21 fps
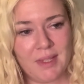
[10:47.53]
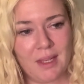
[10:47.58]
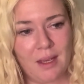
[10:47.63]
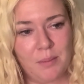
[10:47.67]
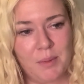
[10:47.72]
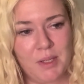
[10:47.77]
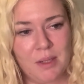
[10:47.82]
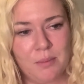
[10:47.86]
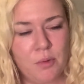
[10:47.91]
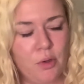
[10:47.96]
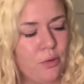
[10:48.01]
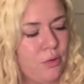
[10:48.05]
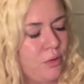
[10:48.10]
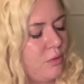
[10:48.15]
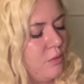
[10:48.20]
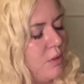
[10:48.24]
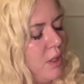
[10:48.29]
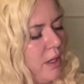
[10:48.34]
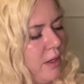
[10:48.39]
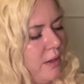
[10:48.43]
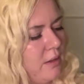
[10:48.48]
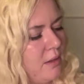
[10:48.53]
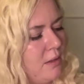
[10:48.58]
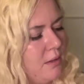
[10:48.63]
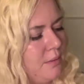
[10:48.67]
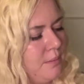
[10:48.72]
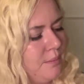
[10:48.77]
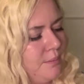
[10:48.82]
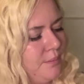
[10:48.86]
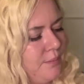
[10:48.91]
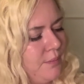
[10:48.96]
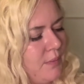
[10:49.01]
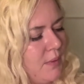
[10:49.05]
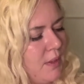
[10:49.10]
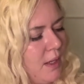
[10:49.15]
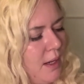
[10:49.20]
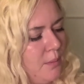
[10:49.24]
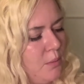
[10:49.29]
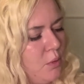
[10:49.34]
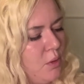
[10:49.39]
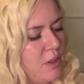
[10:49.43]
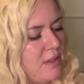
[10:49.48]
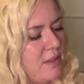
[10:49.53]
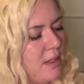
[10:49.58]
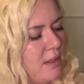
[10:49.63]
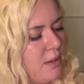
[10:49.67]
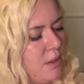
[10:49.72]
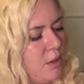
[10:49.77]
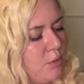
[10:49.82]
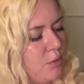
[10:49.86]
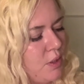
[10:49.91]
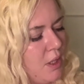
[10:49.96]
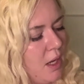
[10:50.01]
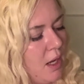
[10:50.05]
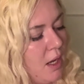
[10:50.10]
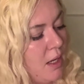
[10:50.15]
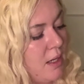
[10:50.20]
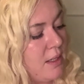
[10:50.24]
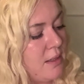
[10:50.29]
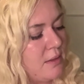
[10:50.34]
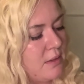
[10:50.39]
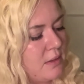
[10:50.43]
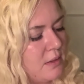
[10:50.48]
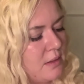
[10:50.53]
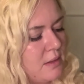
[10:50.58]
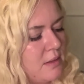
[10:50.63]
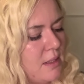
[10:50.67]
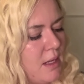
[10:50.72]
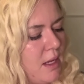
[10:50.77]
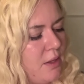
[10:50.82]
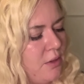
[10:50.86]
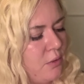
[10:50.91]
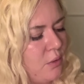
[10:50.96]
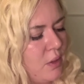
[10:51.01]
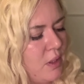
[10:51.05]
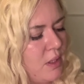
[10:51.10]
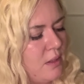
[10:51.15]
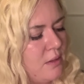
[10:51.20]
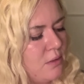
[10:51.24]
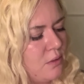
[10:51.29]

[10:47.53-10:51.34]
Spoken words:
I mean, I'm not gonna lie, I'm not exactly on the highest salary,